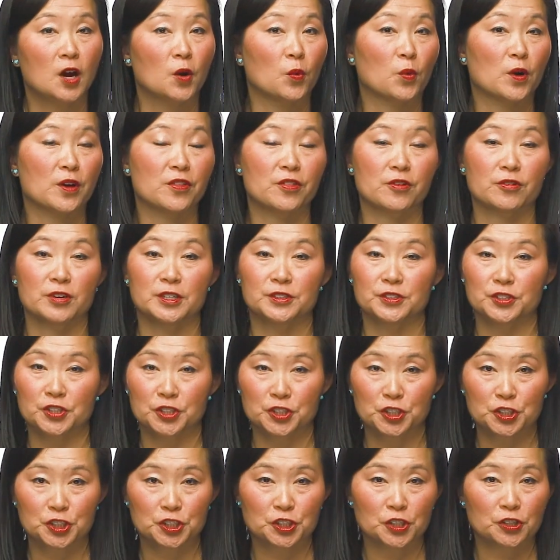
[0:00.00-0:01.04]
whether it's a
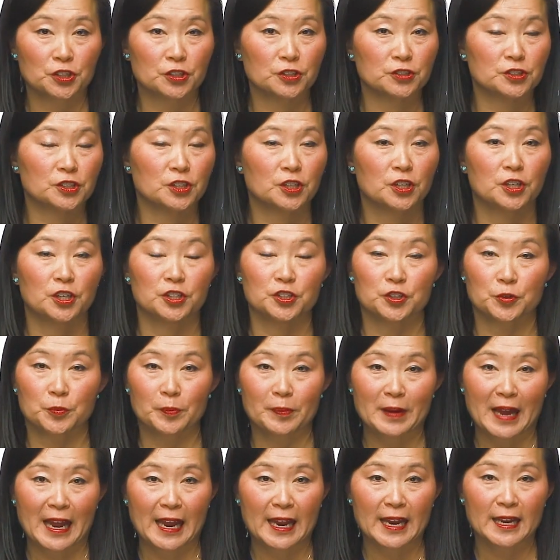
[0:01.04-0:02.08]
shirt, your
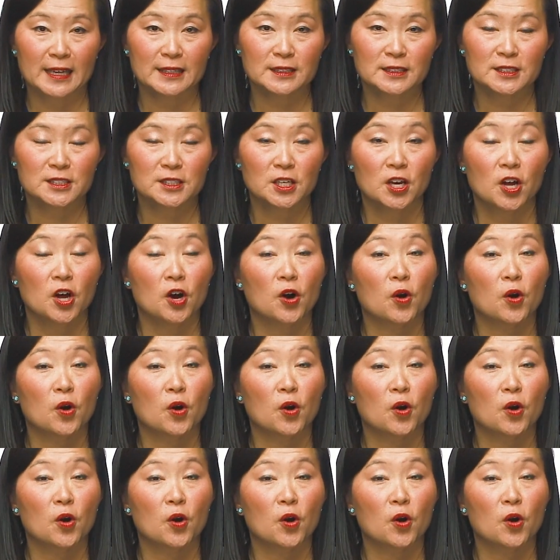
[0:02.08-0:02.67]
pants,